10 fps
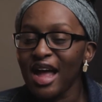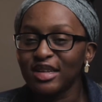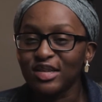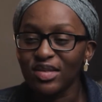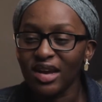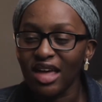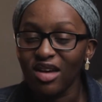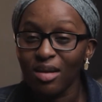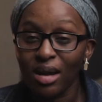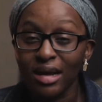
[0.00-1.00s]
And so then I
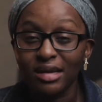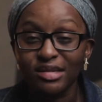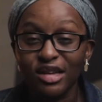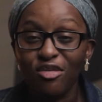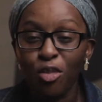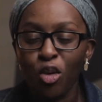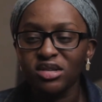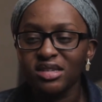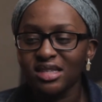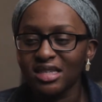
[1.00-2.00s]
thought about like a
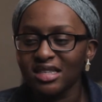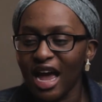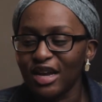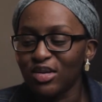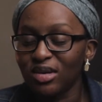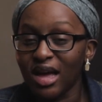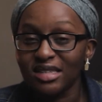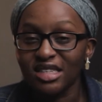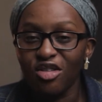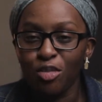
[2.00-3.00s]
self-portrait since I do a lot
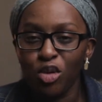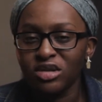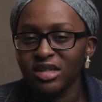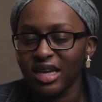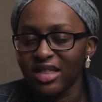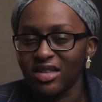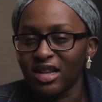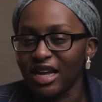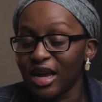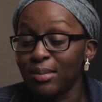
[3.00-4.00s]
of self-portraits and
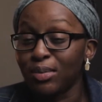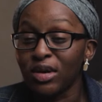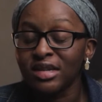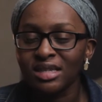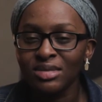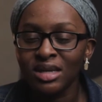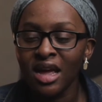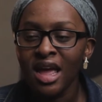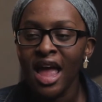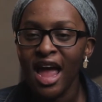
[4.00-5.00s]
they're like important to me.
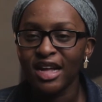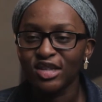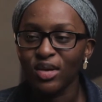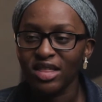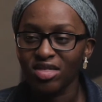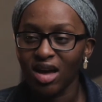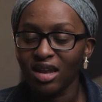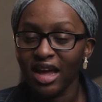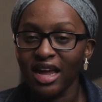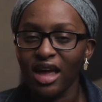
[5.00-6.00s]
And so I
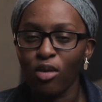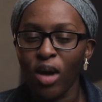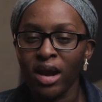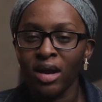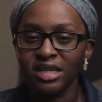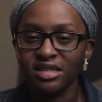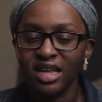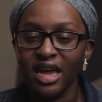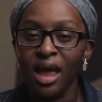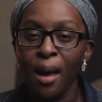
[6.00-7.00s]
thought like, why don't I
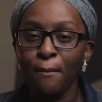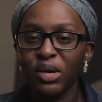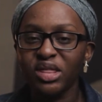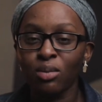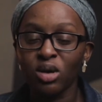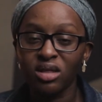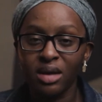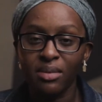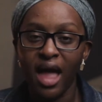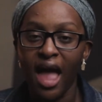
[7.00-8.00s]
just like put them
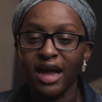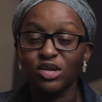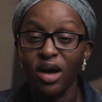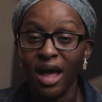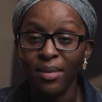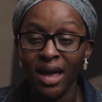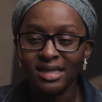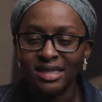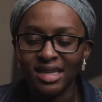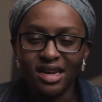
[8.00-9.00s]
within my actual
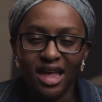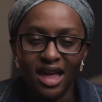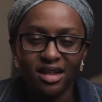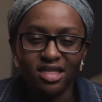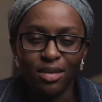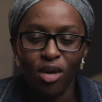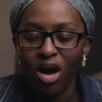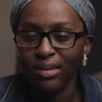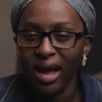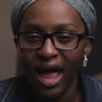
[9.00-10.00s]
iMac since I edit them
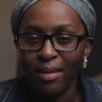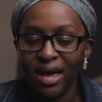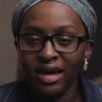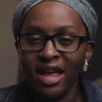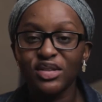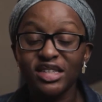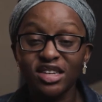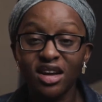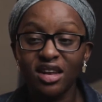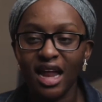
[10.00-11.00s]
on my iMac. So this
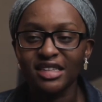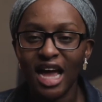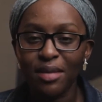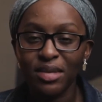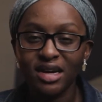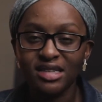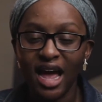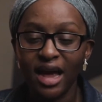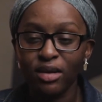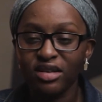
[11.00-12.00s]
took a lot of time because
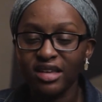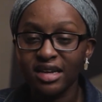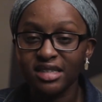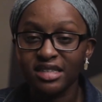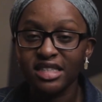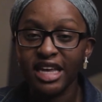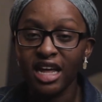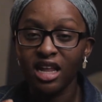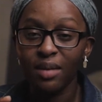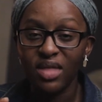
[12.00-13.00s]
I decided to
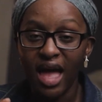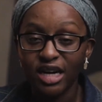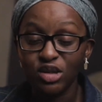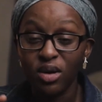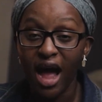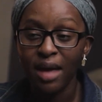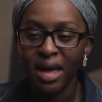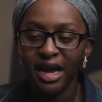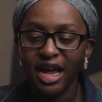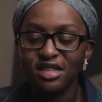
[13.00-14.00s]
scale up the actual
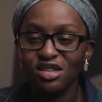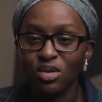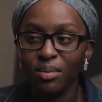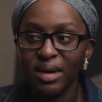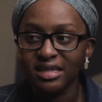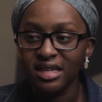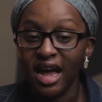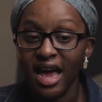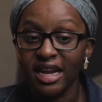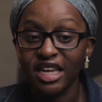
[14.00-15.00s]
iMac. And so basically
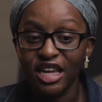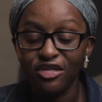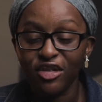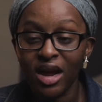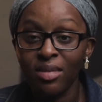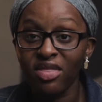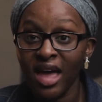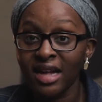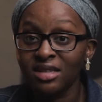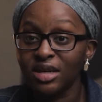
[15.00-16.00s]
I had to keyframe
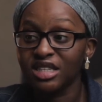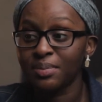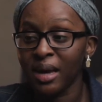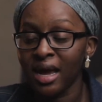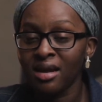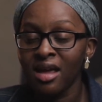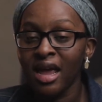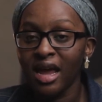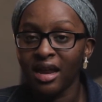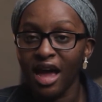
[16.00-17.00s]
that to expand
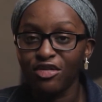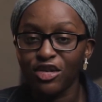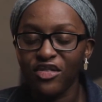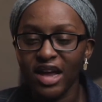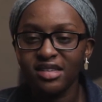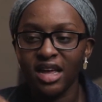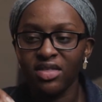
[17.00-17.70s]
in After Effects.